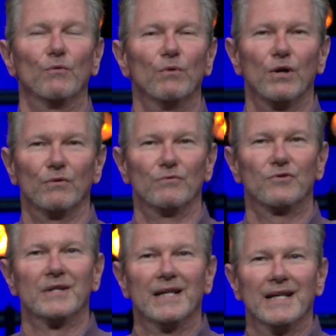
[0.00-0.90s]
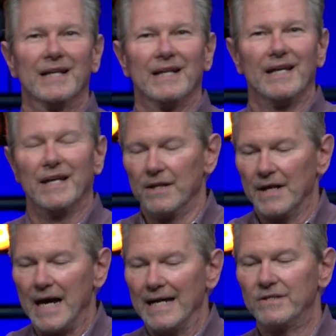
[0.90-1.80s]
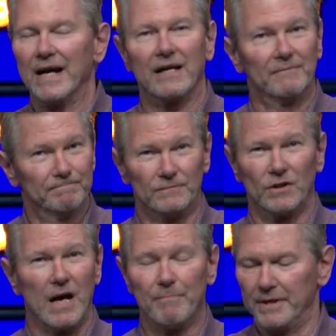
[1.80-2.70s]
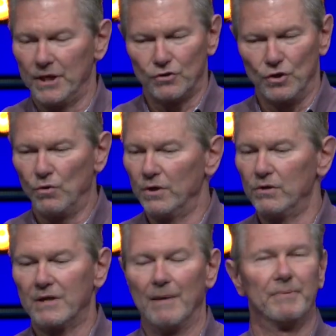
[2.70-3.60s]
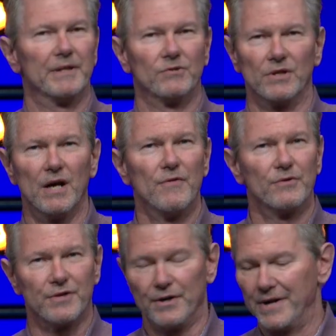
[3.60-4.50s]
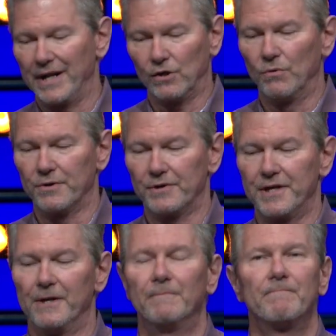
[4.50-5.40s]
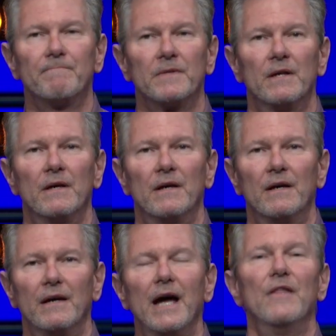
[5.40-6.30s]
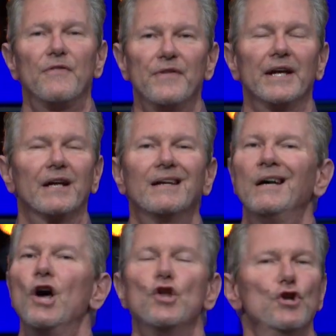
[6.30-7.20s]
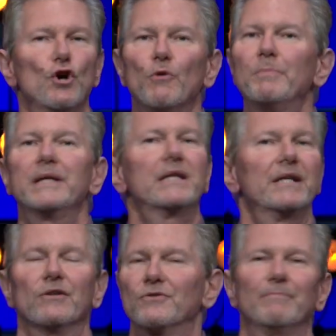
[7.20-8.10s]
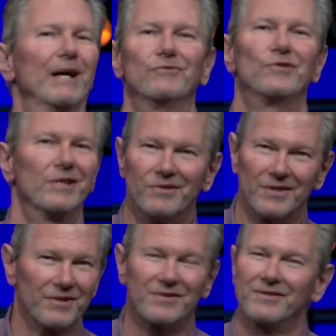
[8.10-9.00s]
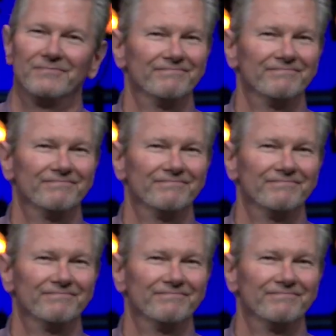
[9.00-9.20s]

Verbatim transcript: the roads and in the high tech companies and oil companies and others that are headquartered here and think nobody cares about Jesus.